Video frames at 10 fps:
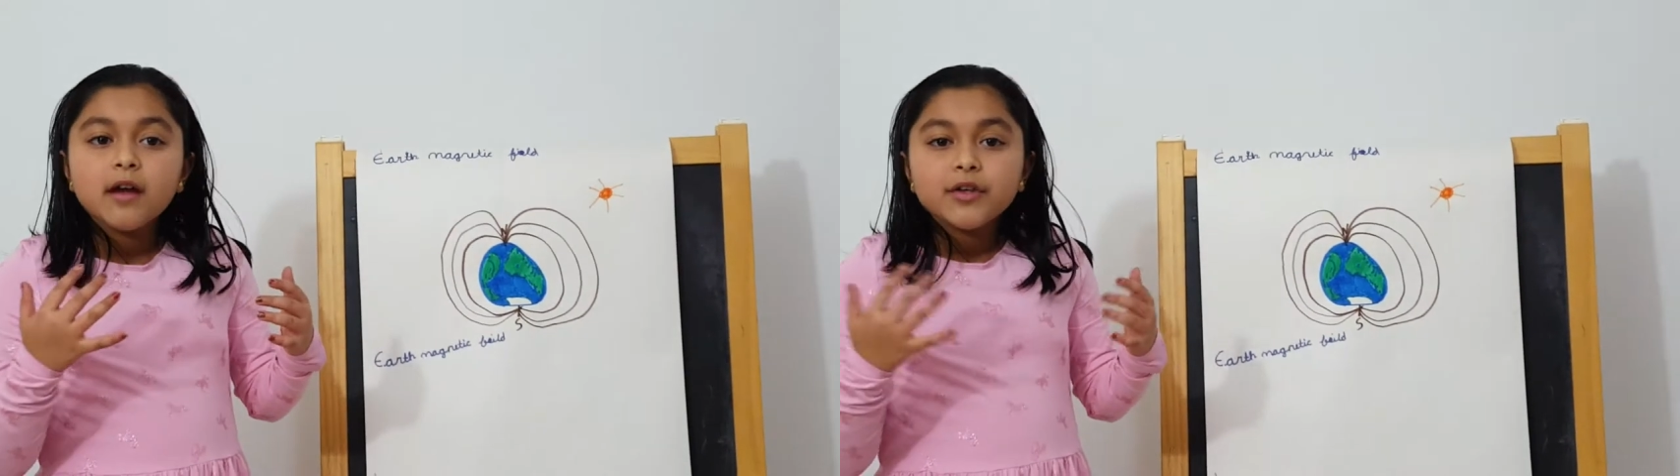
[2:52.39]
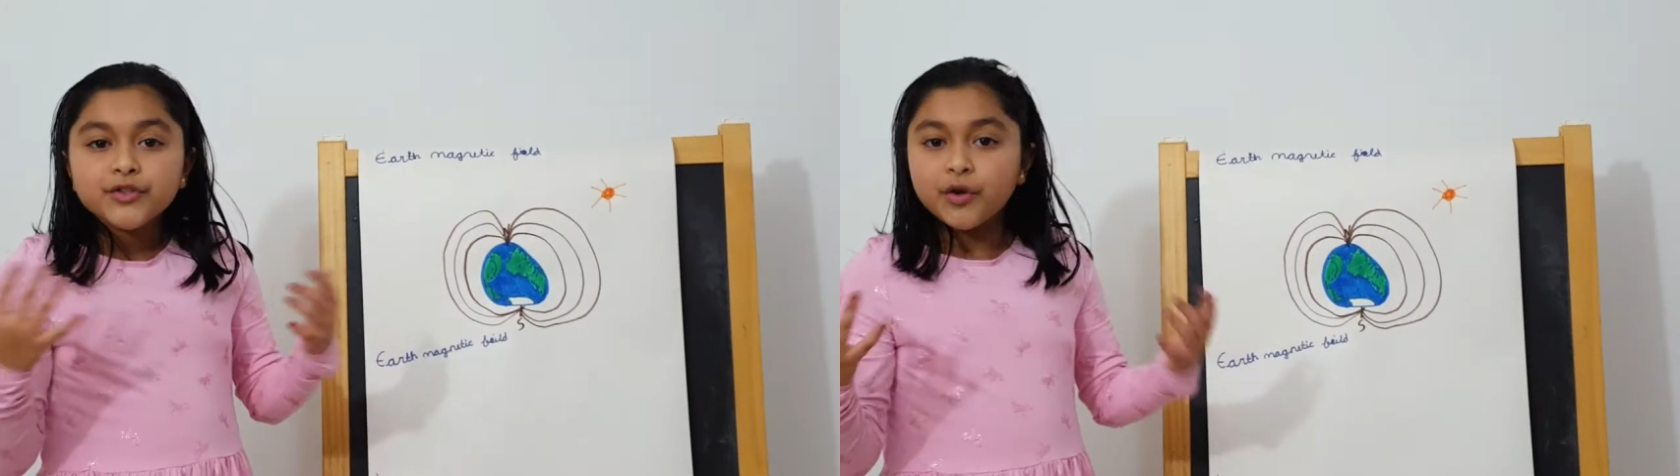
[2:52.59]

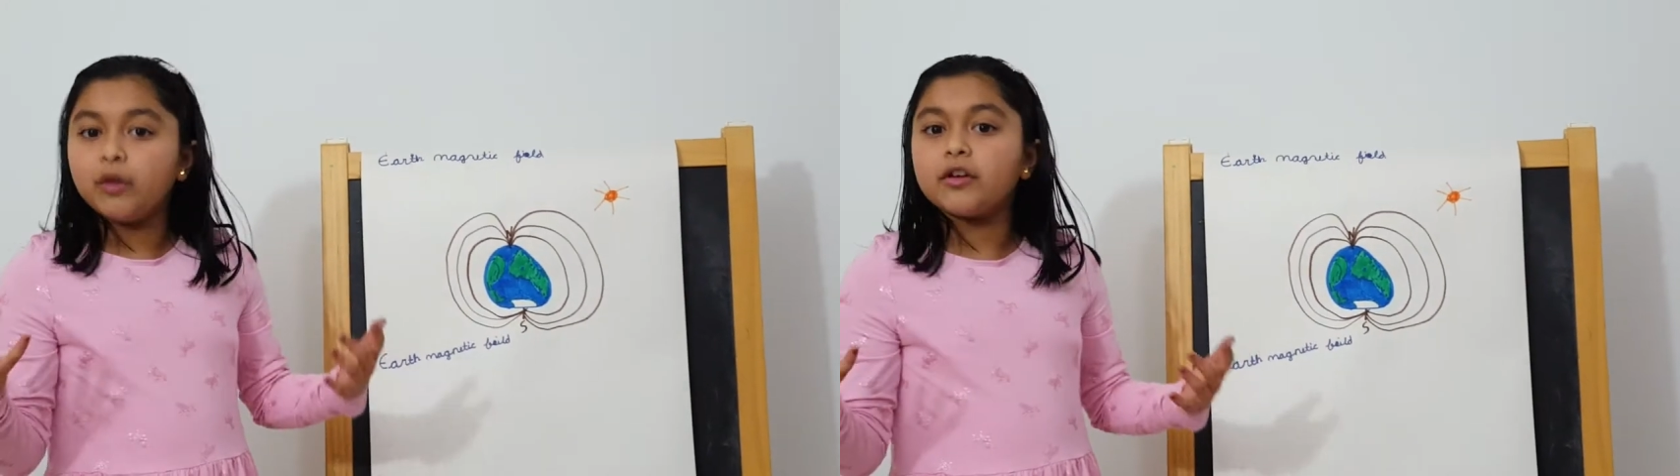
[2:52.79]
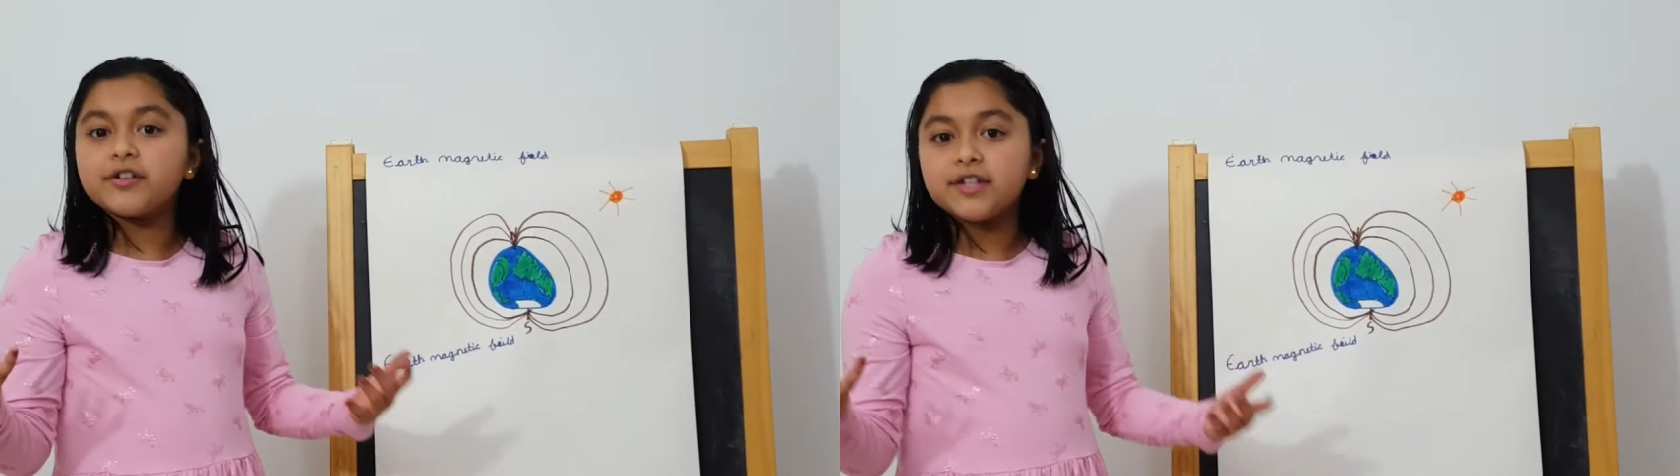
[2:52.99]

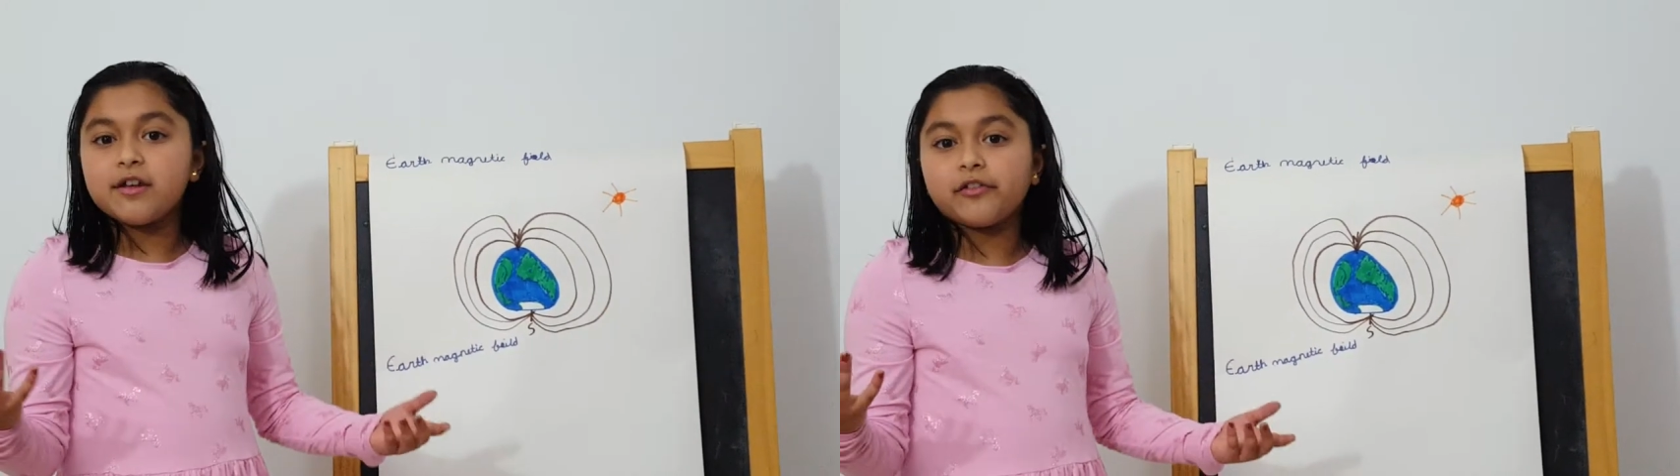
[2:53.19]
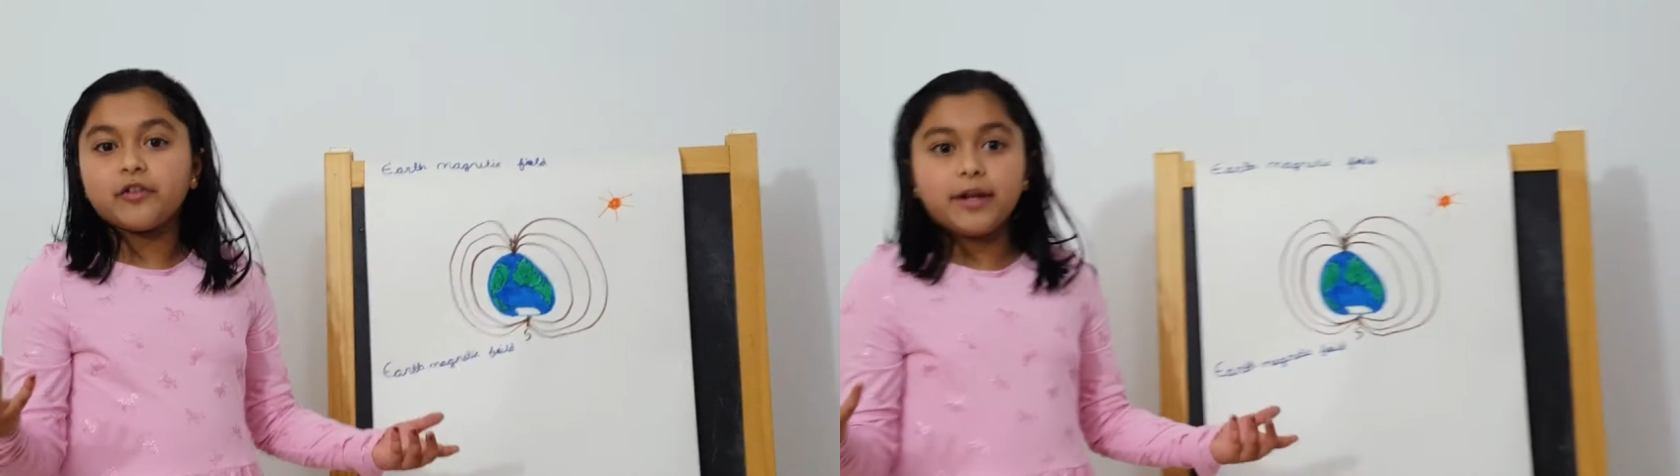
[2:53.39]
solar is
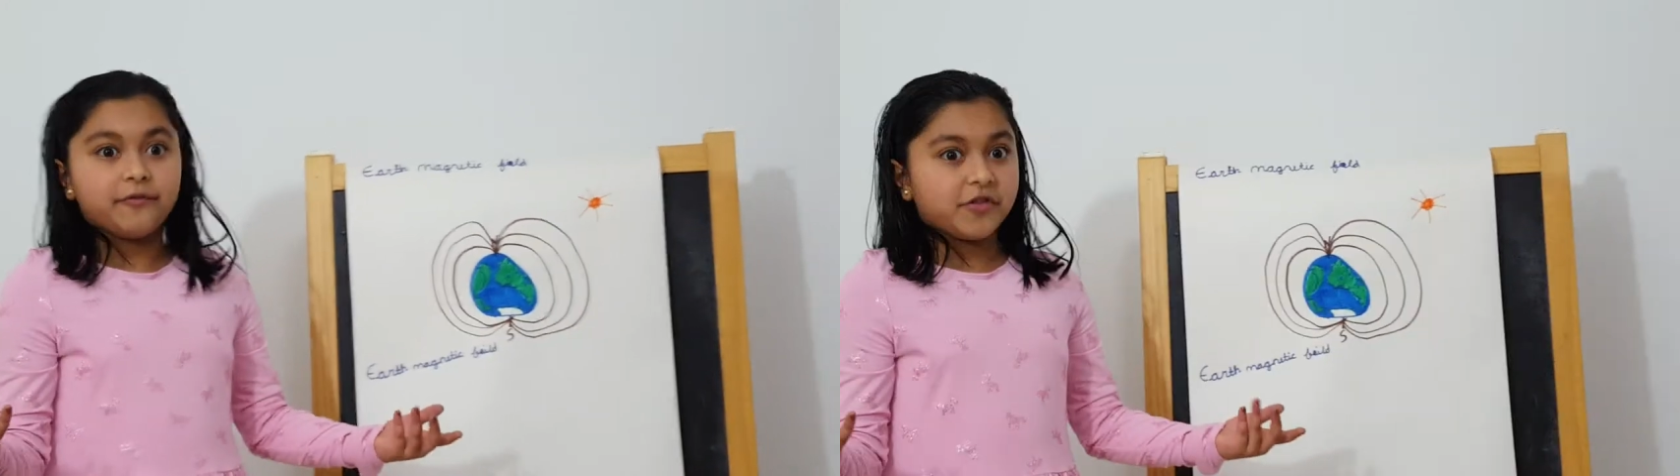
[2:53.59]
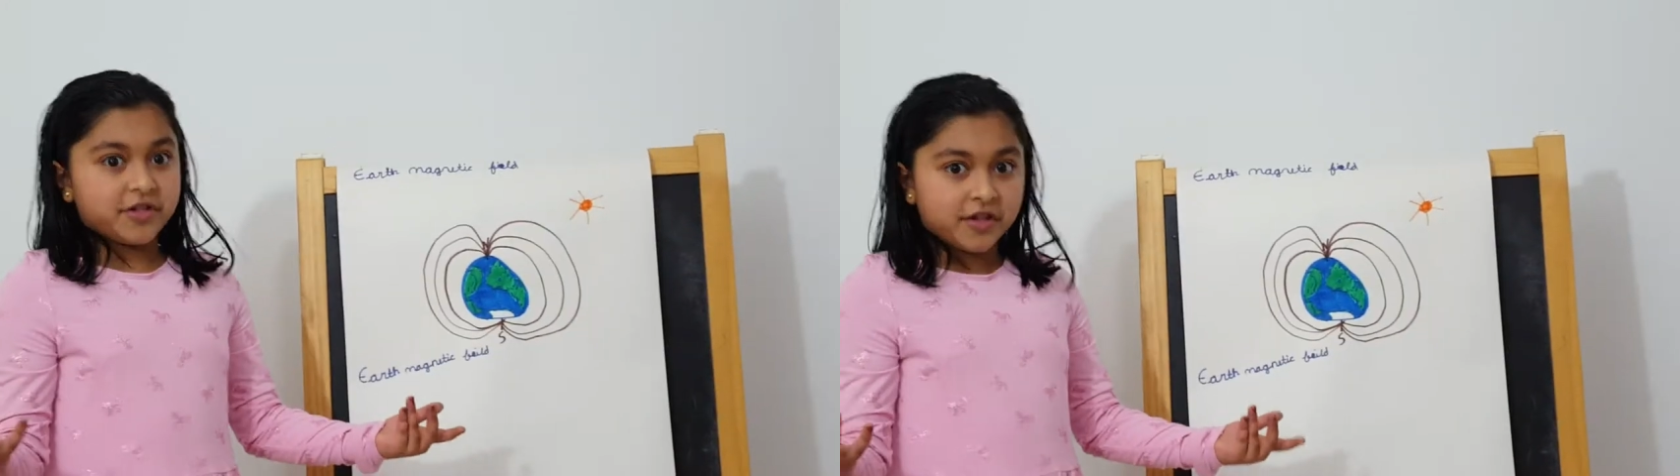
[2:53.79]
another name
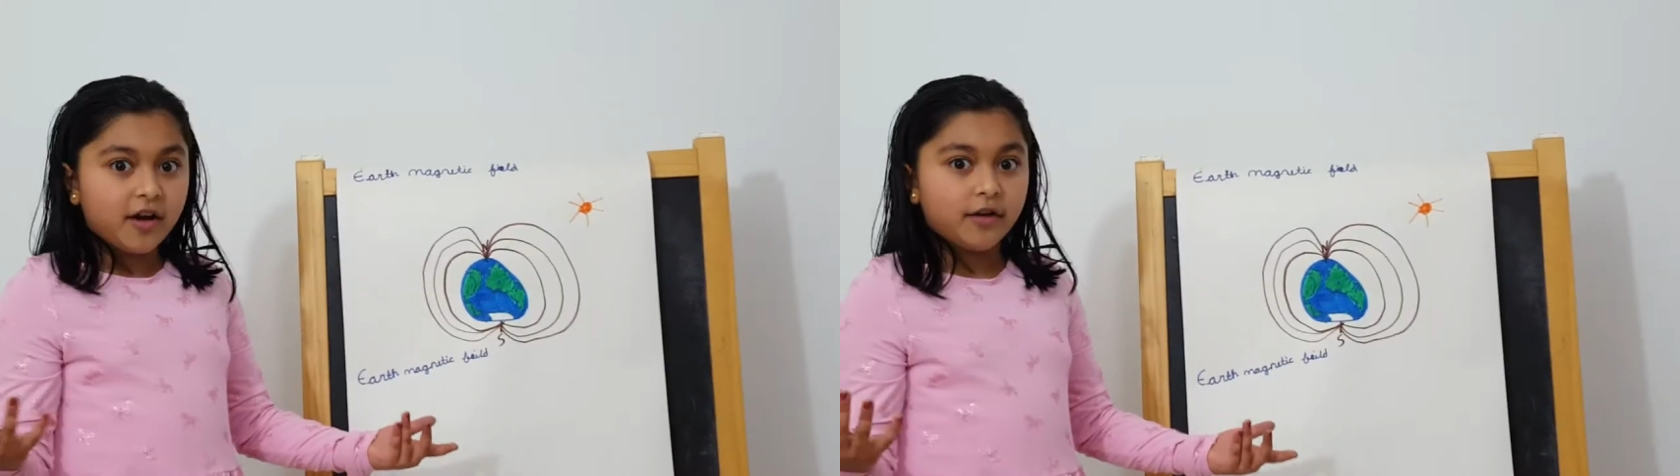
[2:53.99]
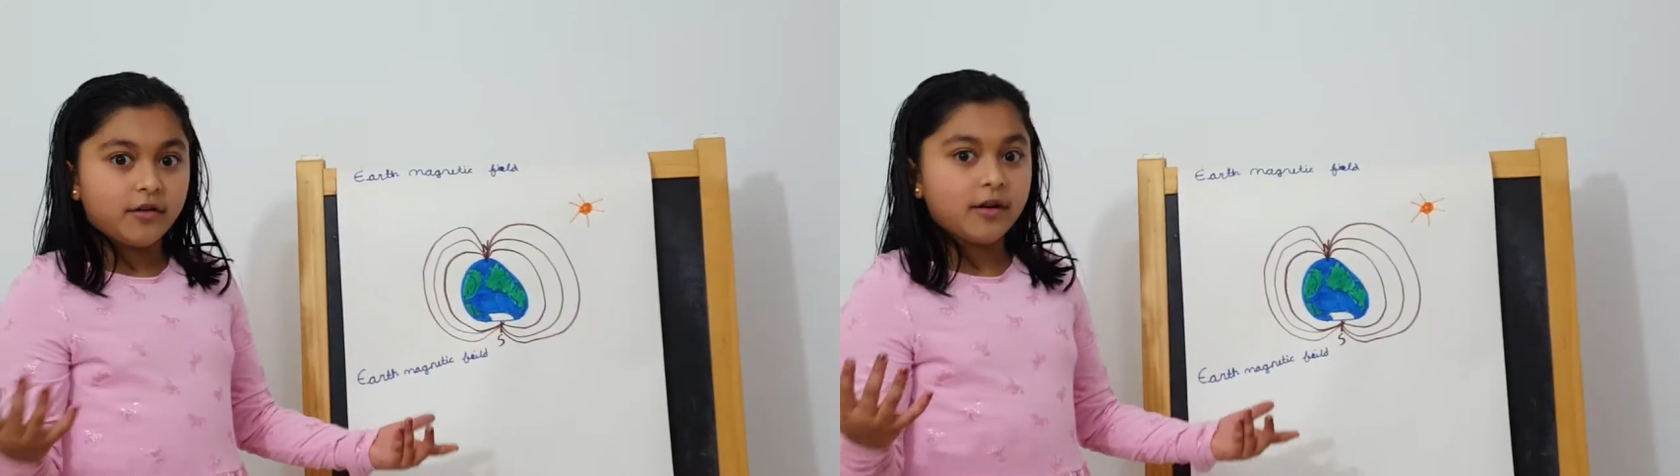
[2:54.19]
for sun,